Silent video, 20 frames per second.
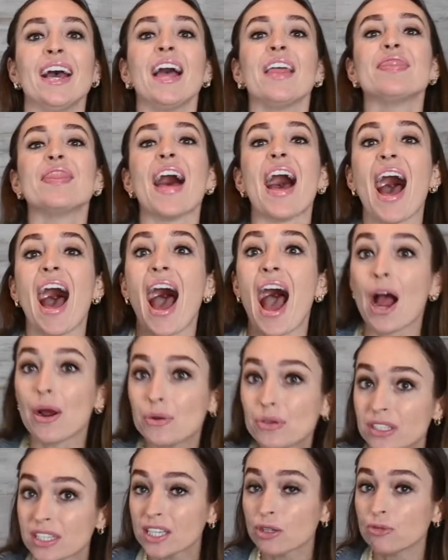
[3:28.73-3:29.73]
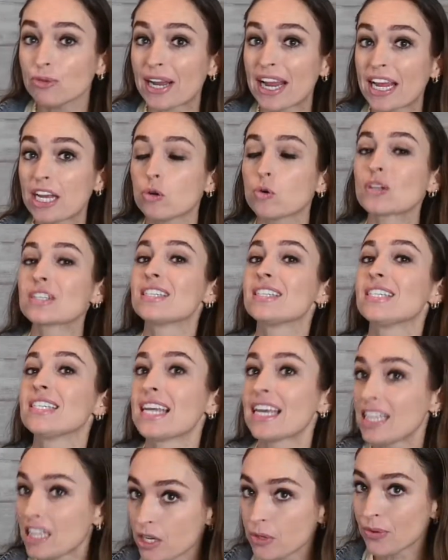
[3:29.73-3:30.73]
The hourly rate or
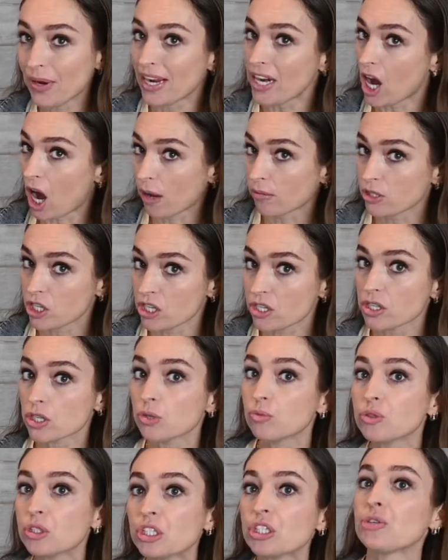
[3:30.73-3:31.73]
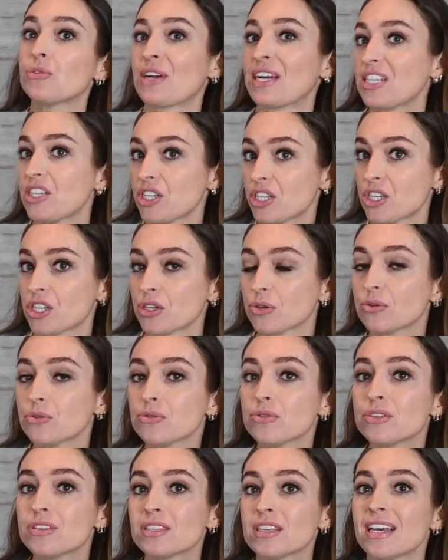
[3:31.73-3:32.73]
daily rate options are really great to
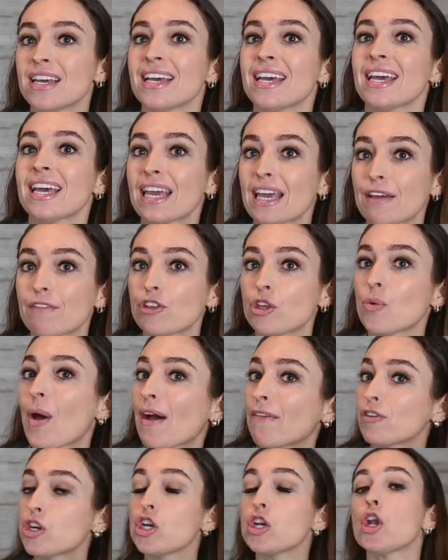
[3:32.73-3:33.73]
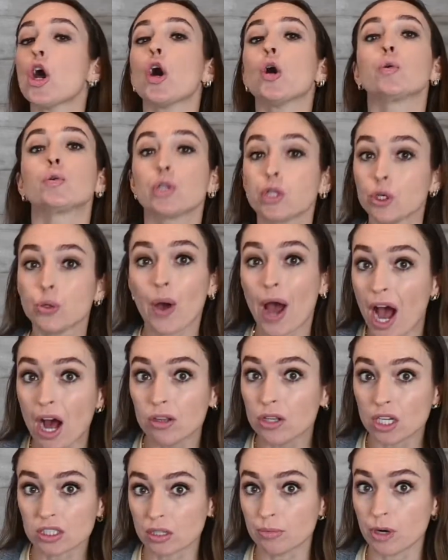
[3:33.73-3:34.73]
use if you have no clue how
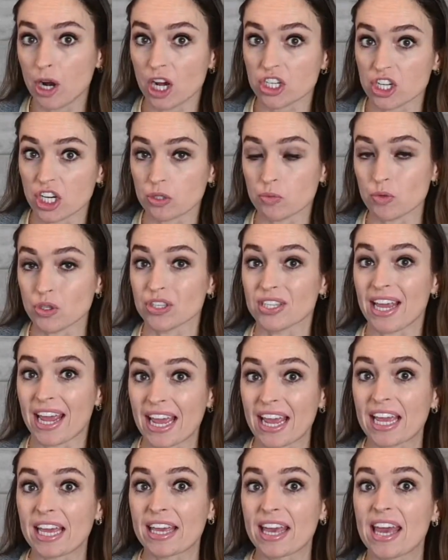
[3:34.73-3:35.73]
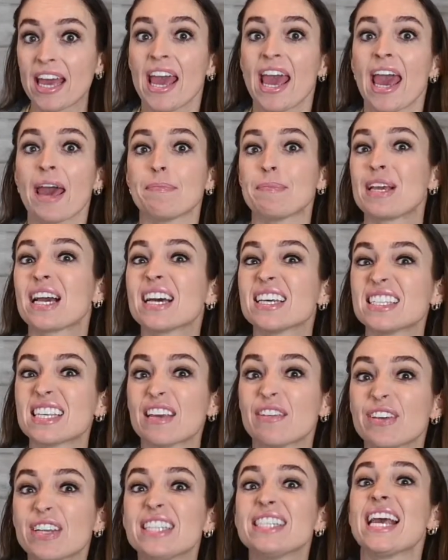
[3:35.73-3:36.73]
long the project will take, because
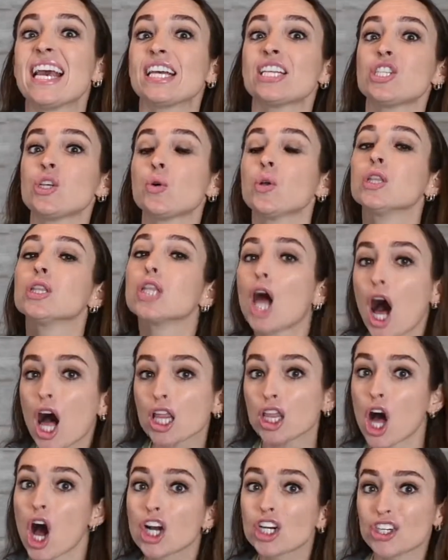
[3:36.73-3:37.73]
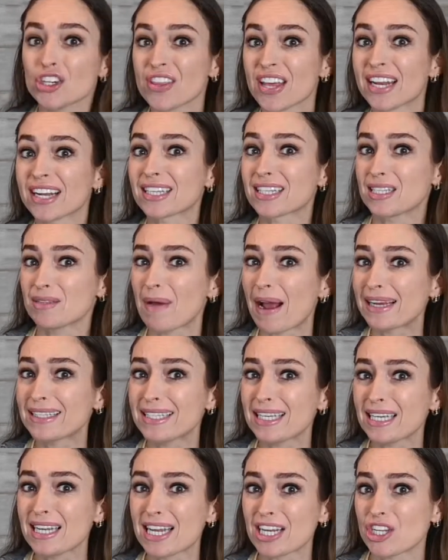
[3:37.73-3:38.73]
if it takes you a lot longer than
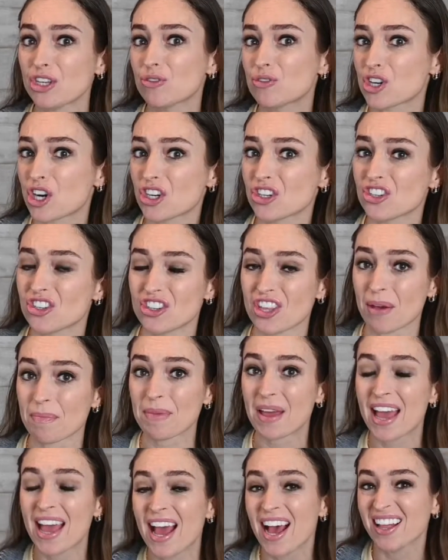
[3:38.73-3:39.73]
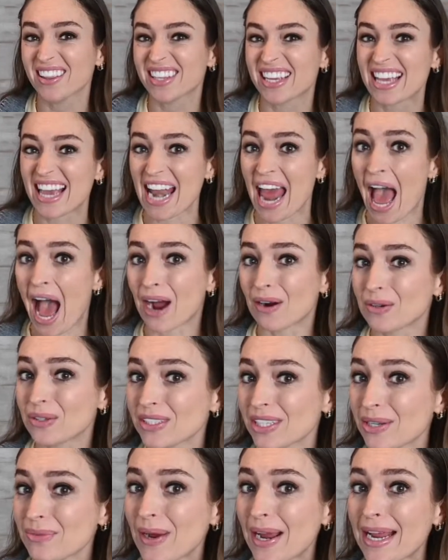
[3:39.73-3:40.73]
expected and you charge them like an
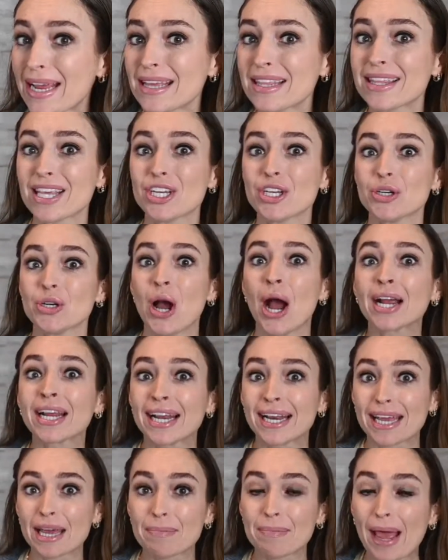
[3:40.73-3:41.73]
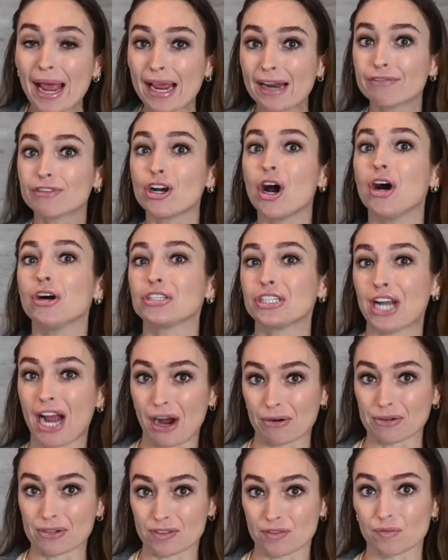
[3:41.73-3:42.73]
hourly rate, then you're not going to get paid for all your
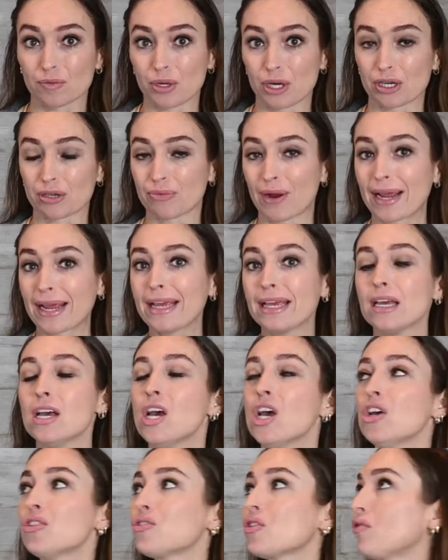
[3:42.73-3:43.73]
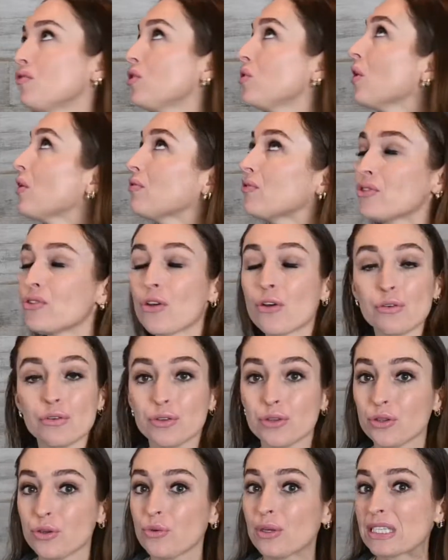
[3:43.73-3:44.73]
hours of work, right? So if you have no
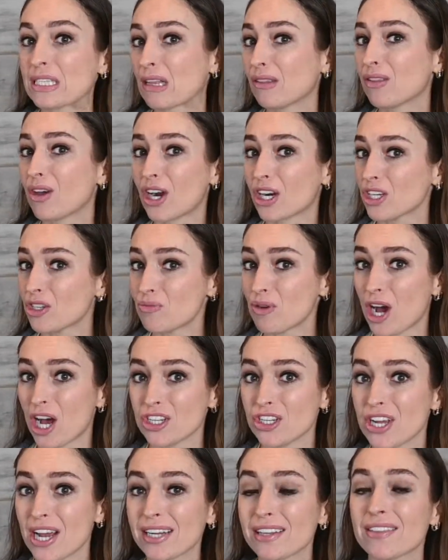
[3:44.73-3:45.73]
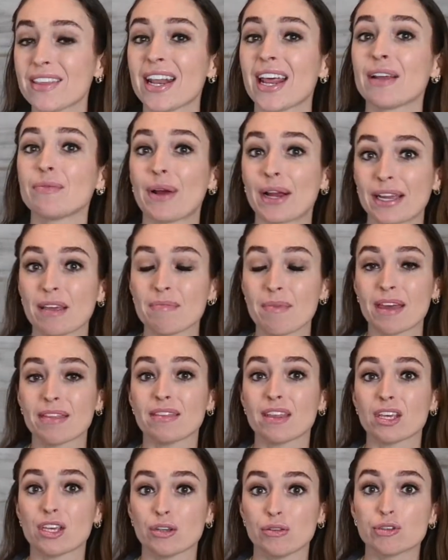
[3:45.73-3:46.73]
clue it's a large project, then I recommend
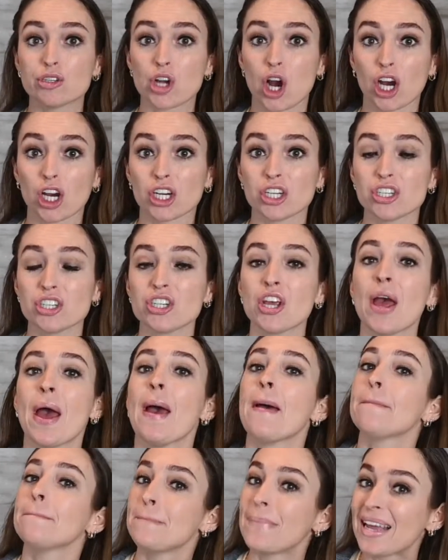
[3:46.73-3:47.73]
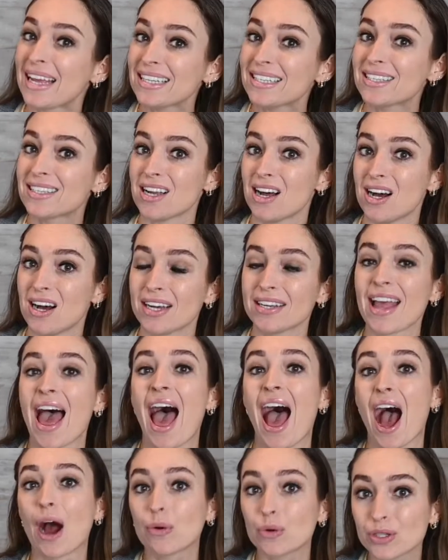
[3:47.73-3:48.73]
that you charge based on
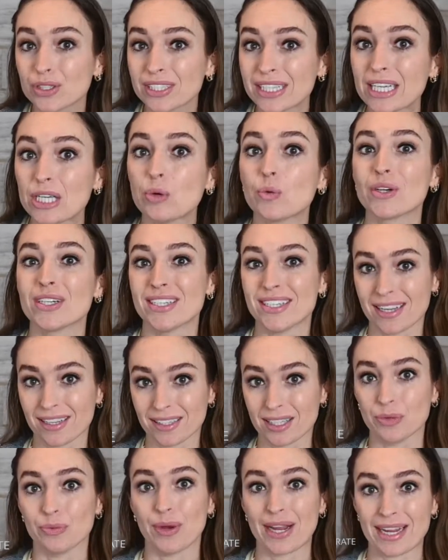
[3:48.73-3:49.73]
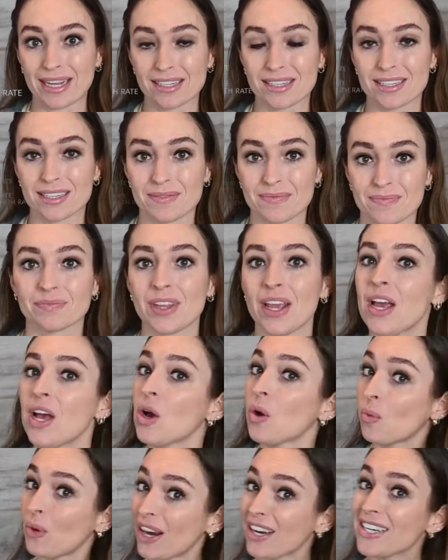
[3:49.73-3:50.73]
hourly or daily rate.
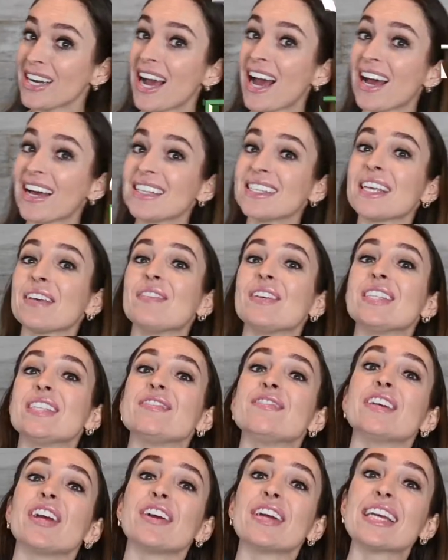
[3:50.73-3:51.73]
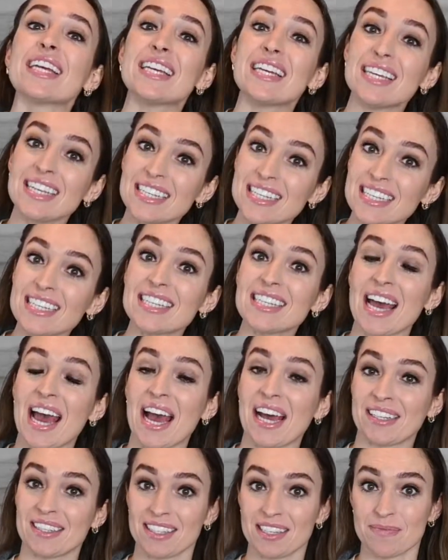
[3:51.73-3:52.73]
Whereas if it's very easy to
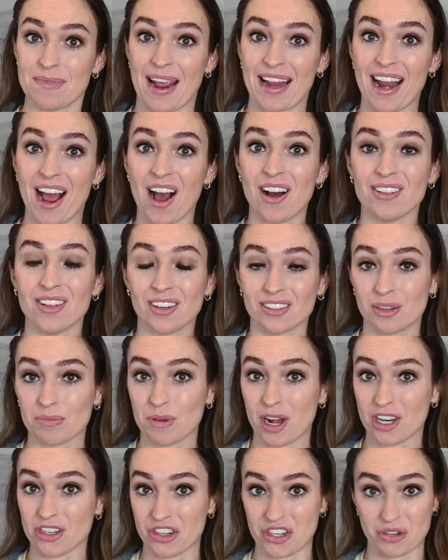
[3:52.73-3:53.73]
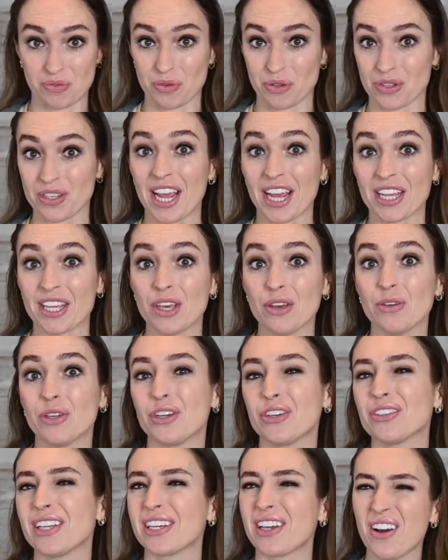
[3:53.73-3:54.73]
estimate how long the project will take you,
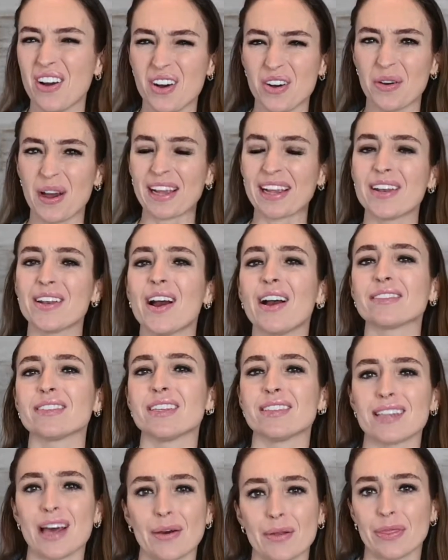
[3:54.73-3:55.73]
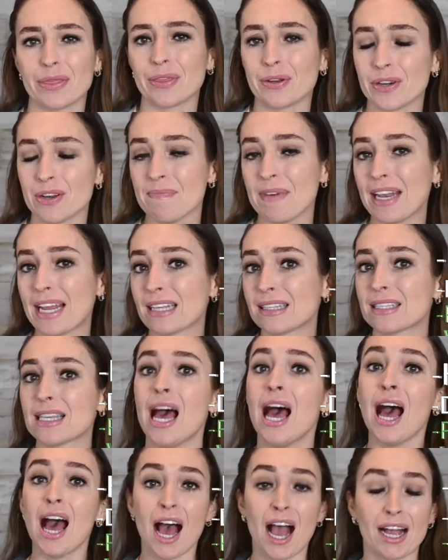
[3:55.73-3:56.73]
you're like, oh, I can knock this out in 30 minutes.
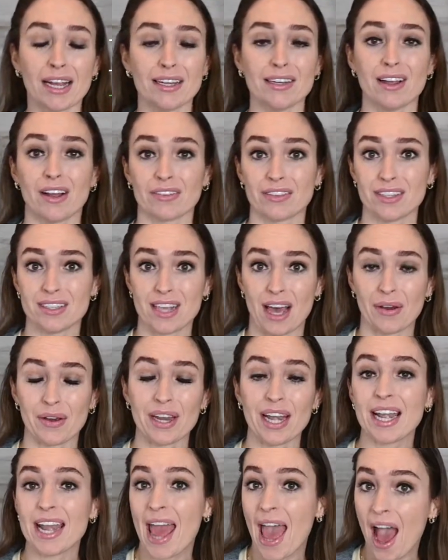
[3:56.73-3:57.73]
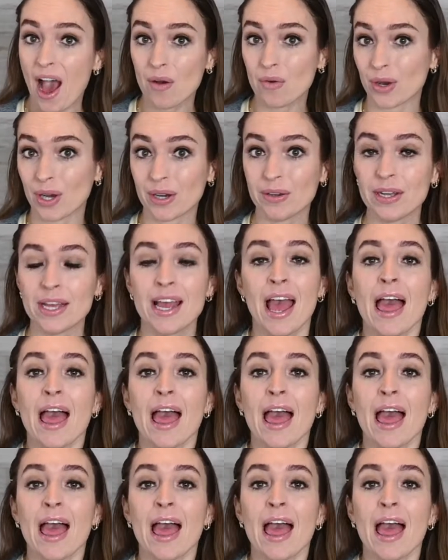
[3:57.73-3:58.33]
I can knock this out in an hour.